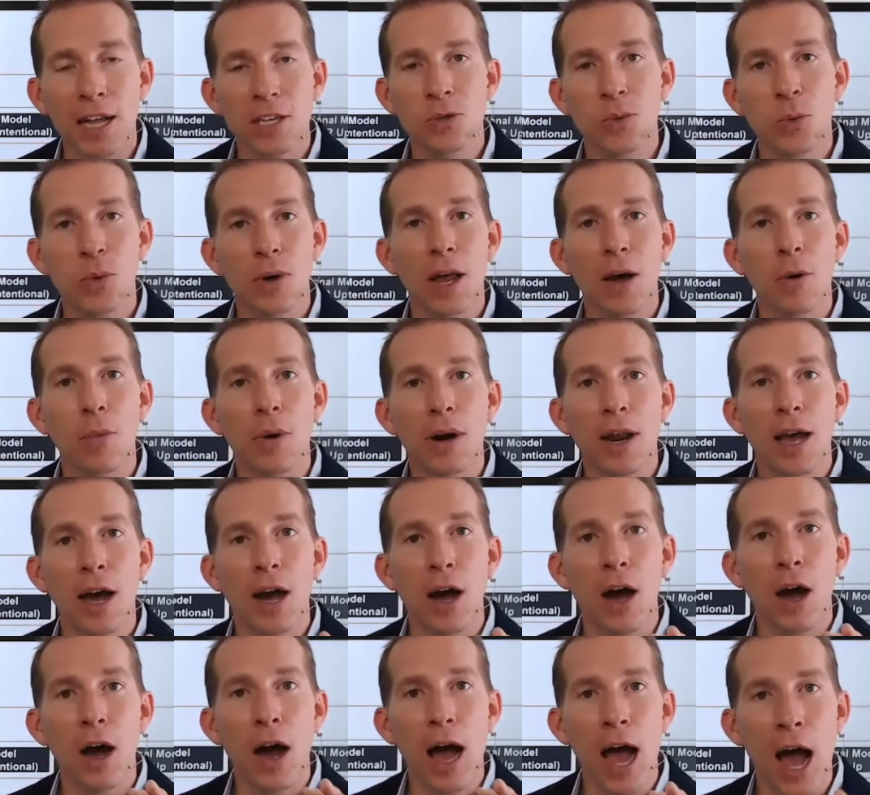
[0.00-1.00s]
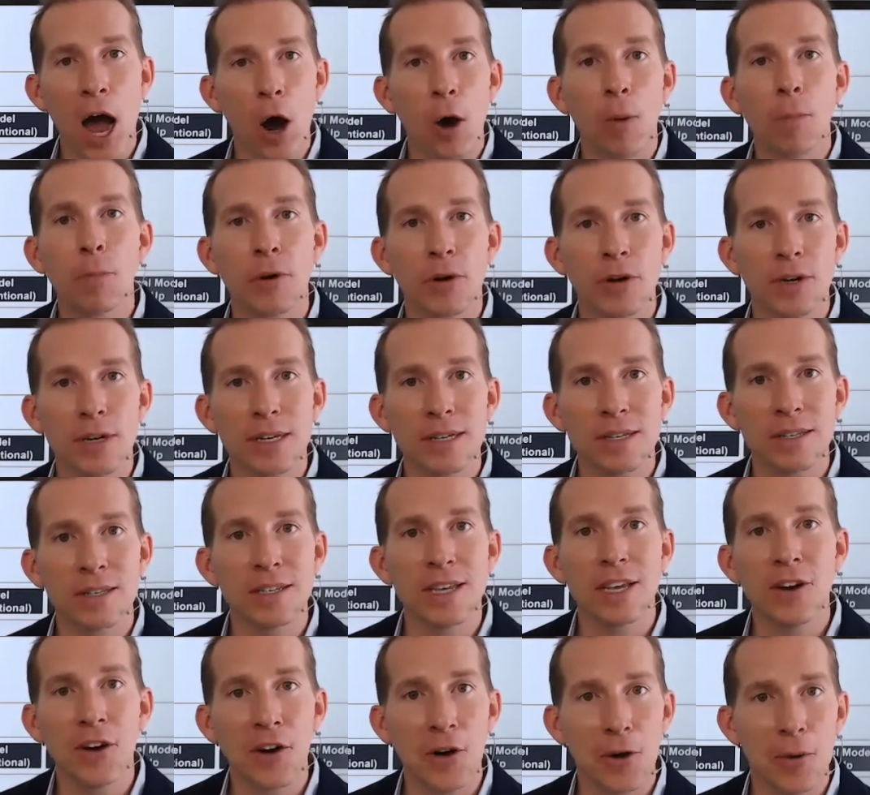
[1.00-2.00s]
when I want to help her to
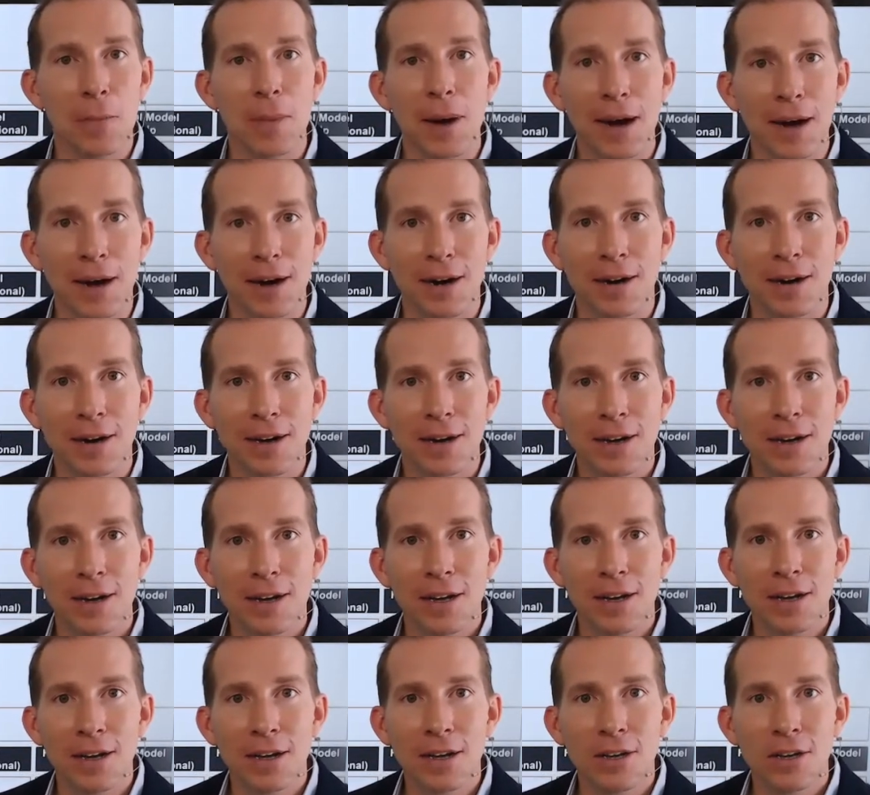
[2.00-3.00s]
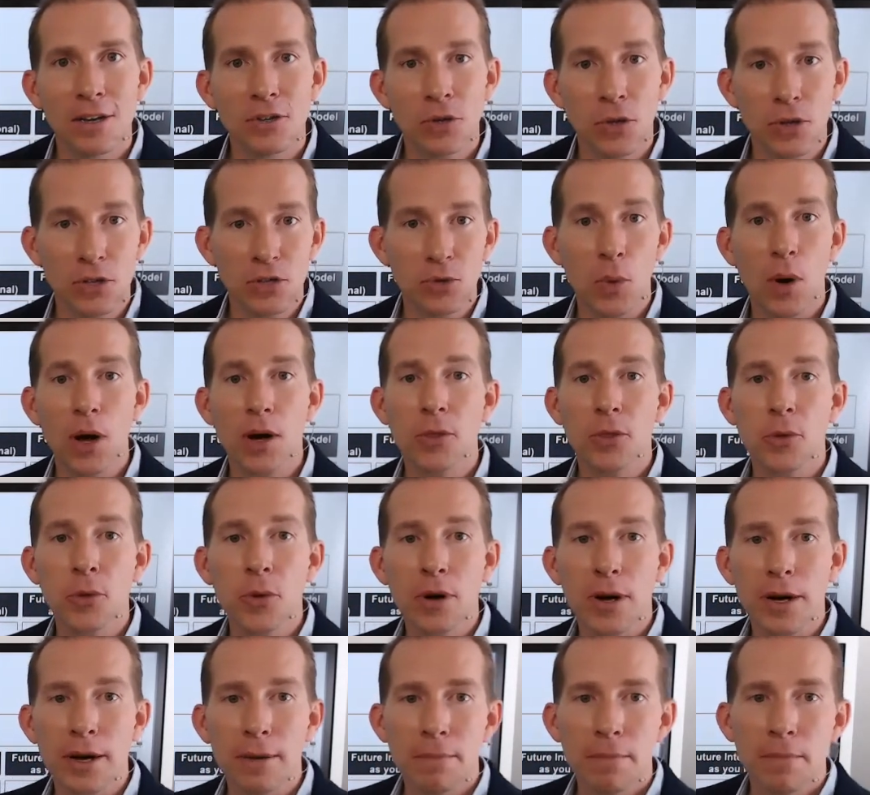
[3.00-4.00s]
see her bear. So let's walk through
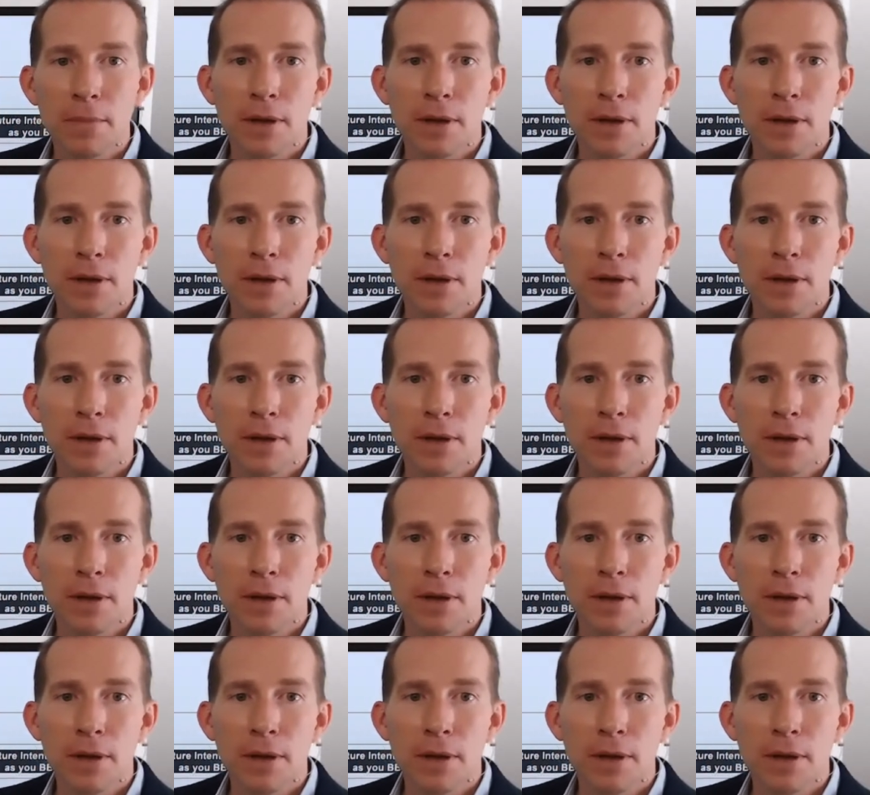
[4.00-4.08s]
it.